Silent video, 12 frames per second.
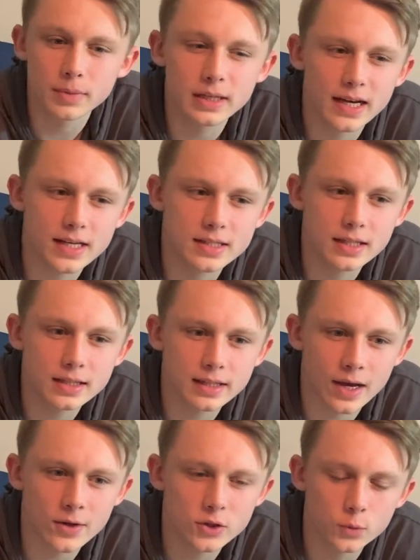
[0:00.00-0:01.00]
because these
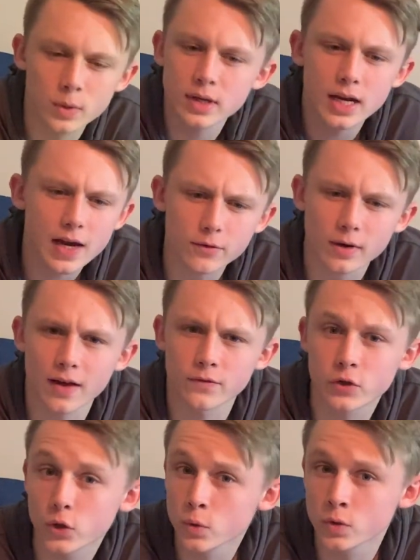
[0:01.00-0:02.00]
accounts would never have
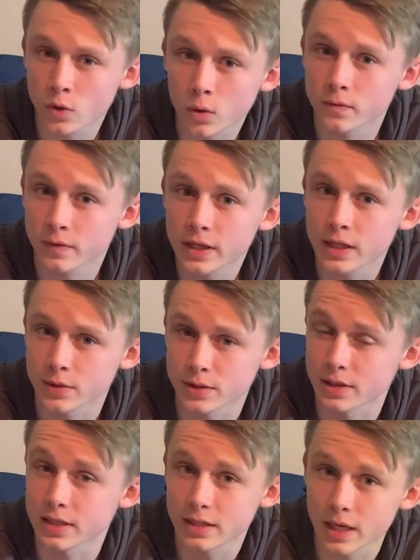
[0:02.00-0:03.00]
2 stolen videos
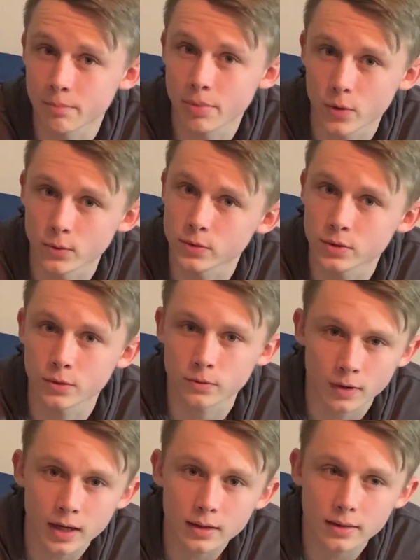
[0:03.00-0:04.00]
in the same post,
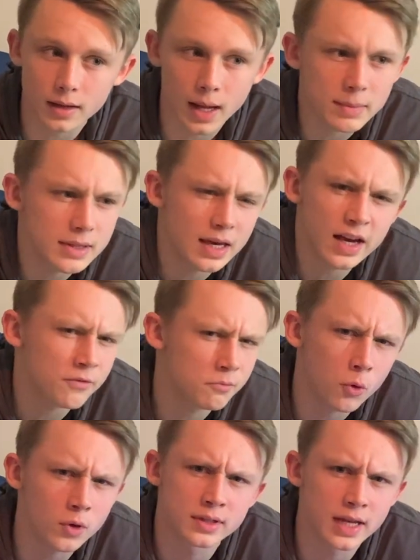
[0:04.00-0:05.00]
right? I mean, they have
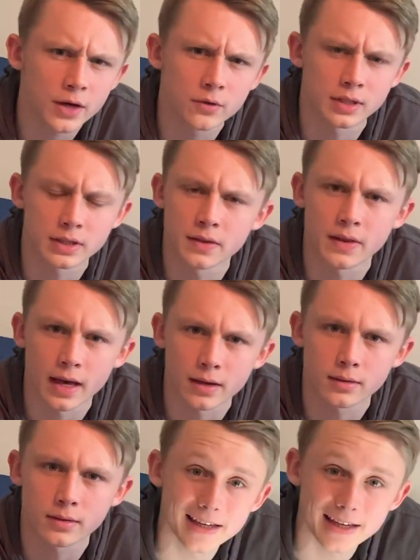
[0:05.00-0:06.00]
more integrity than that.
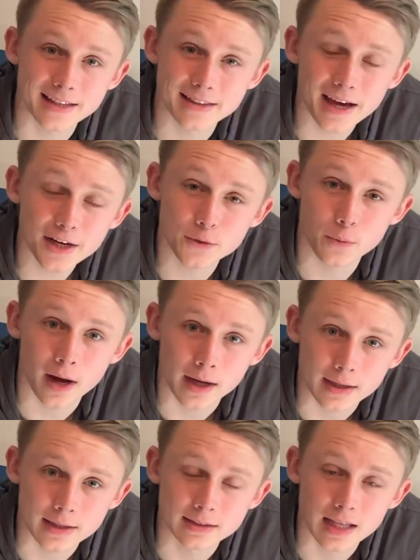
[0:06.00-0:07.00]
And that is
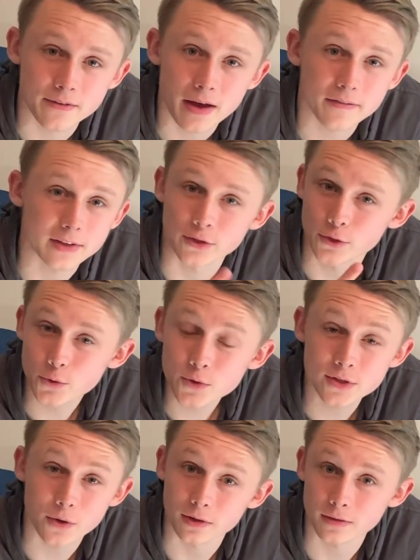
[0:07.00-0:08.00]
why, instead of having 2
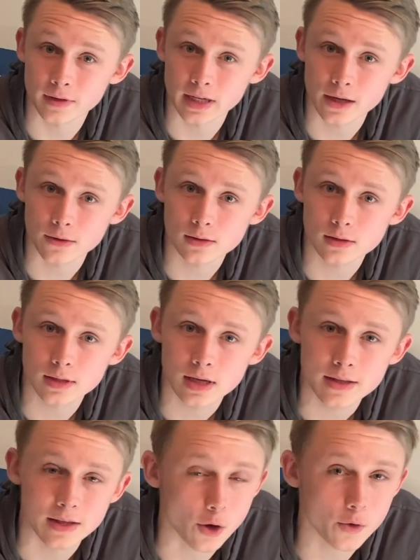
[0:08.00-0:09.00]
stolen videos,
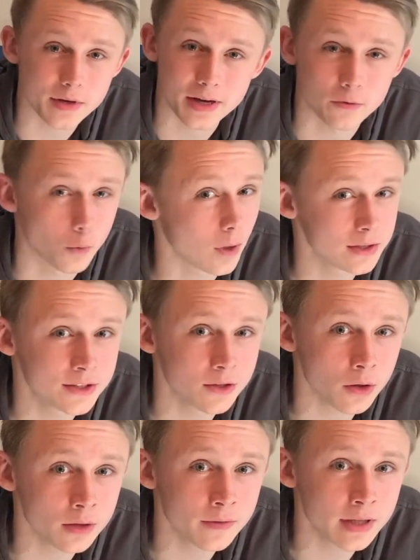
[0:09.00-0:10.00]
they only have 1
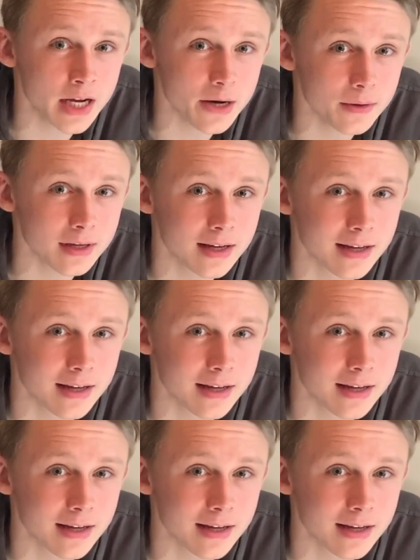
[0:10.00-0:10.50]
stolen video